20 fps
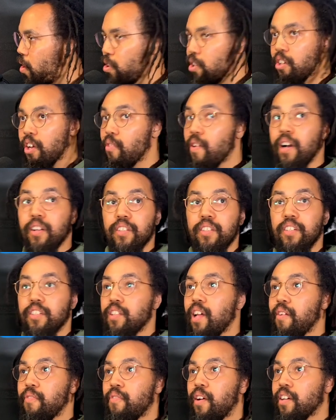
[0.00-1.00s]
I'll look around and
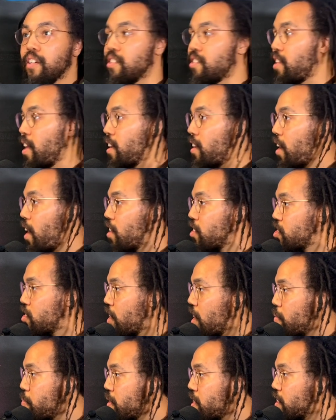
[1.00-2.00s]
it's like, fuck, it's daylight. Do you
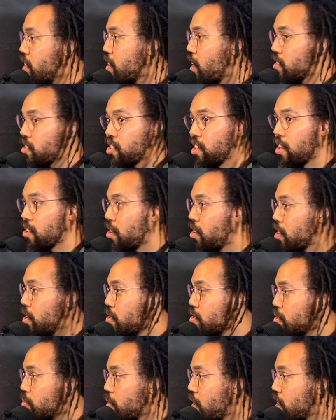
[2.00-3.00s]
know what I mean? And I shit, I've got to
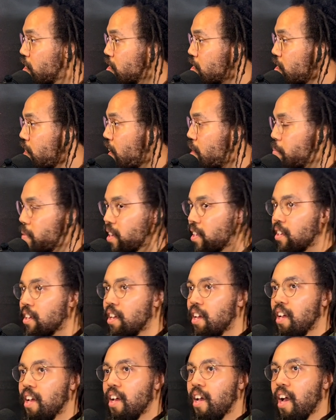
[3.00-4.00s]
go to work. You know what I mean?
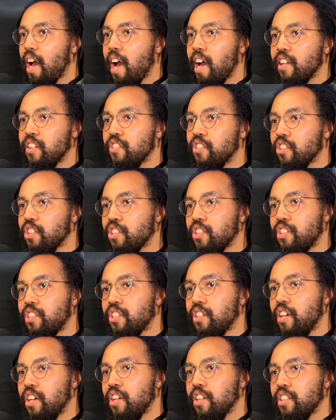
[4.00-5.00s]
And
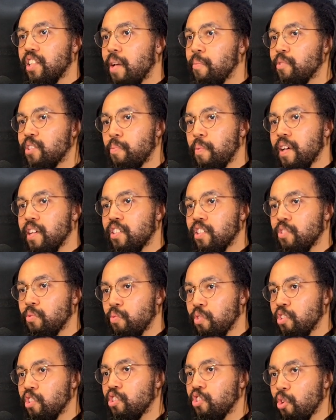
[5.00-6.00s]
just them spaces,
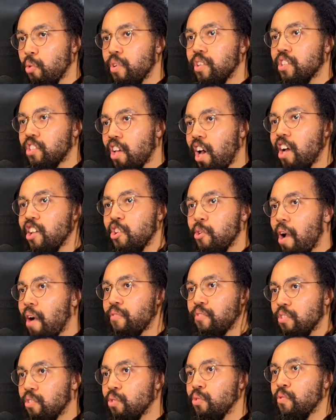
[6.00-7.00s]
doing something you
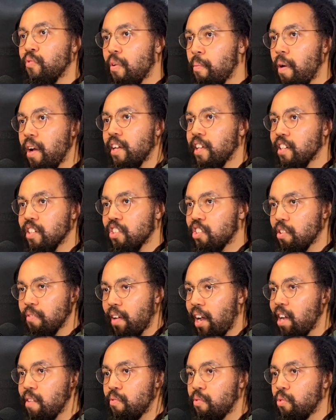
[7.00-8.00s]
have to do for money and
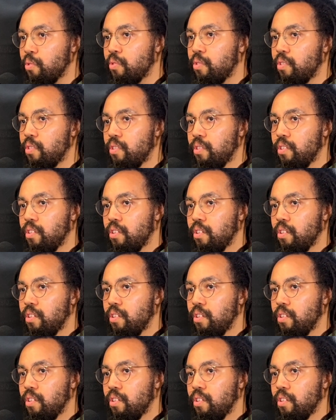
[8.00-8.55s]
survival